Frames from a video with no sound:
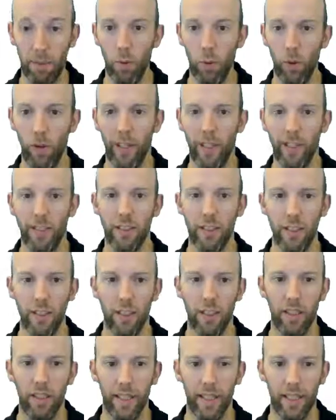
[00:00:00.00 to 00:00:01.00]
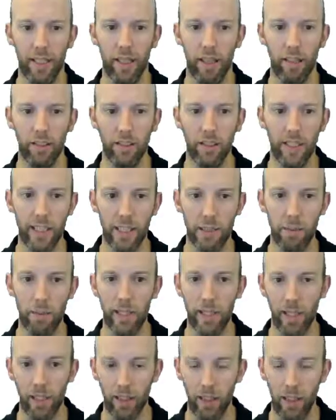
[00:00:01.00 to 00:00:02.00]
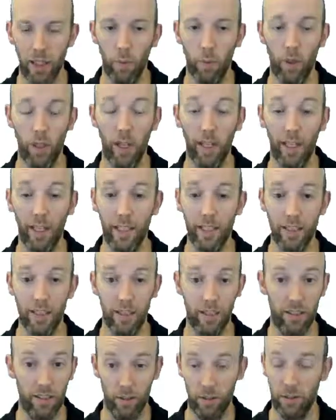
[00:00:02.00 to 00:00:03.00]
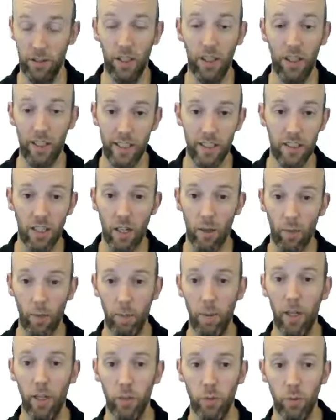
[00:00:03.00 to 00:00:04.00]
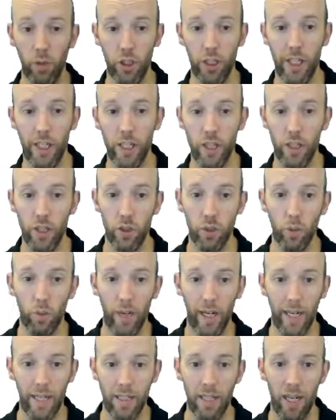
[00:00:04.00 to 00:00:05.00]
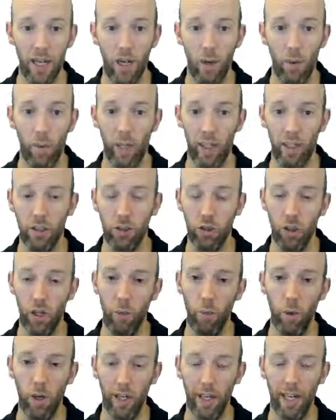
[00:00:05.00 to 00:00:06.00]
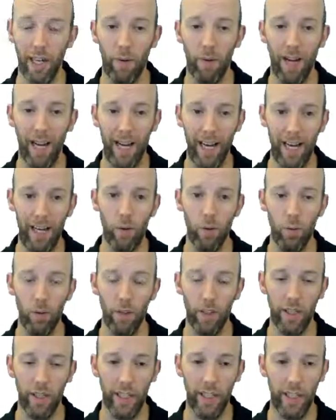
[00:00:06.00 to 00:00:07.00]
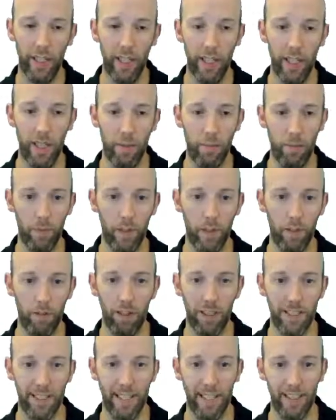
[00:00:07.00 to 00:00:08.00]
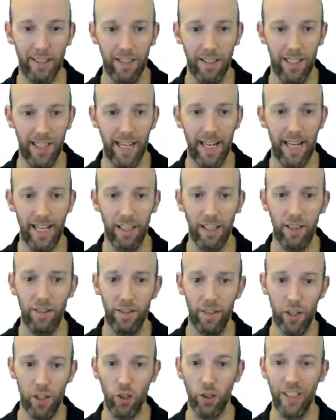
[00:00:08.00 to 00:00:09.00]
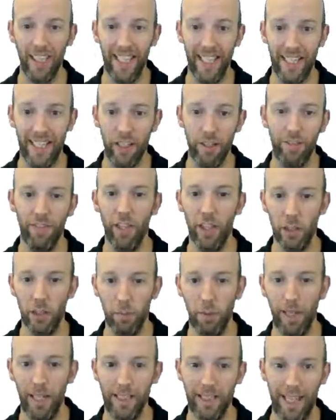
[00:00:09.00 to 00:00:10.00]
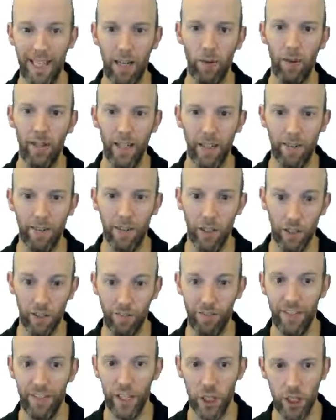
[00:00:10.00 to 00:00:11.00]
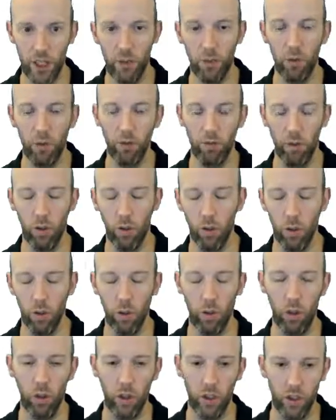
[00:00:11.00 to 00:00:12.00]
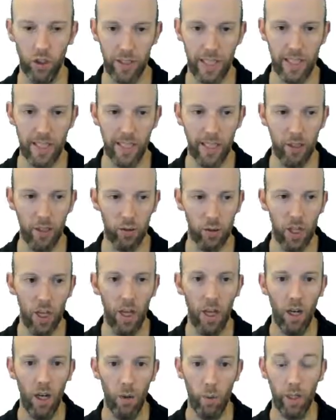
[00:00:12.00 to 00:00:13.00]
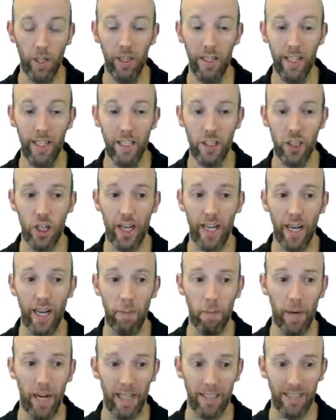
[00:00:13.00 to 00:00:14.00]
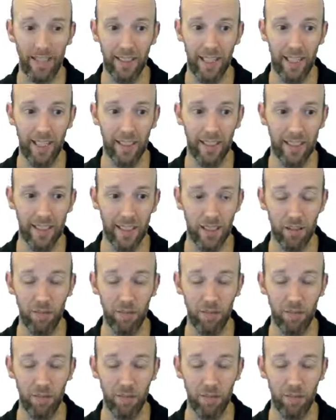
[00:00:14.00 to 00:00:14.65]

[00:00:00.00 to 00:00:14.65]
things that are going to need to be done. We're likely to certainly start with password changes always. We're going to try and work out how the threat actor, the hacker, got in the first place, how they kind of phished you or got your details. We're going to need to check impact analysis and